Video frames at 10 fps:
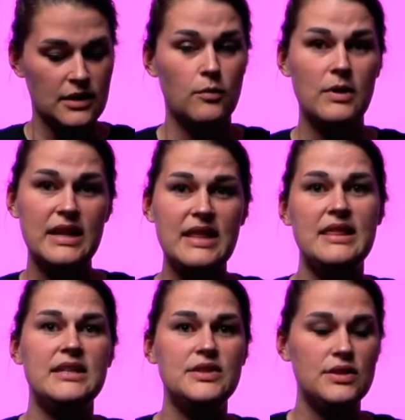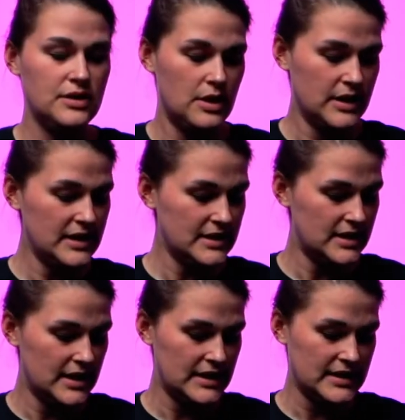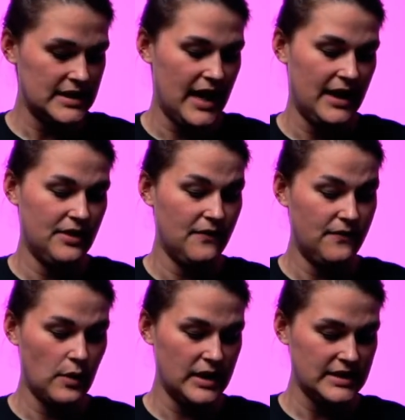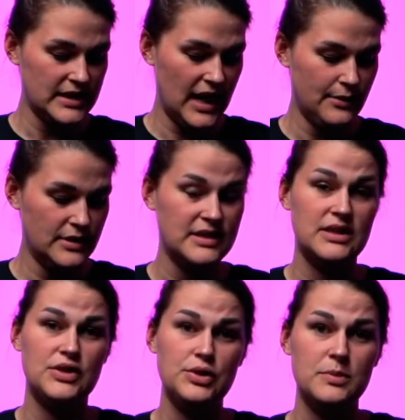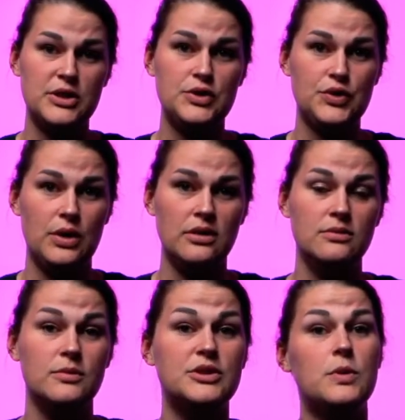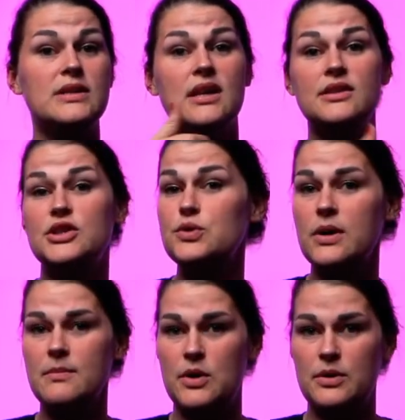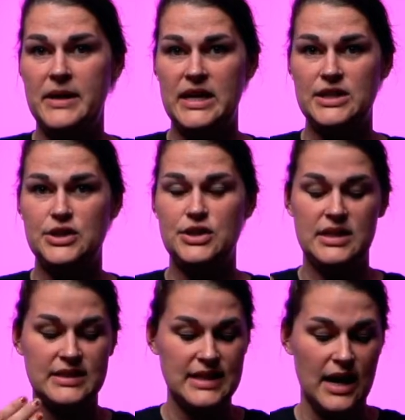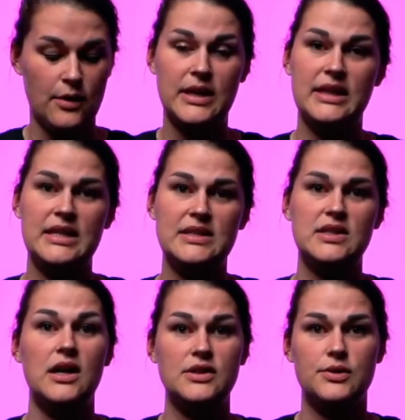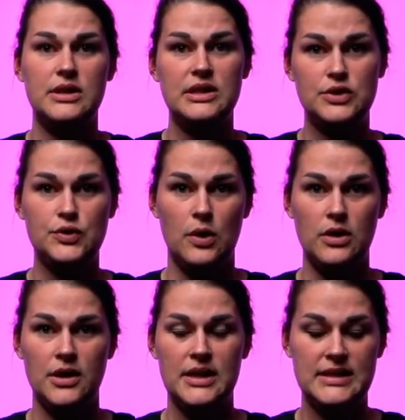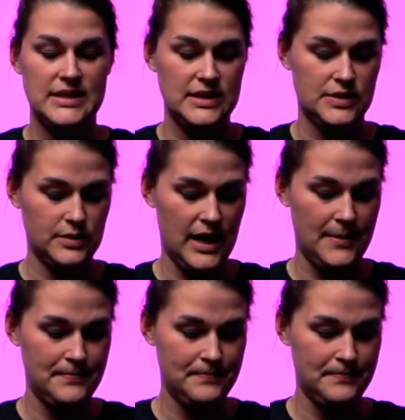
One of the things you'll notice is that the focus, iris, and zoom control, which was on the joint mode page, is now in this on-screen controller in Sisu Lab.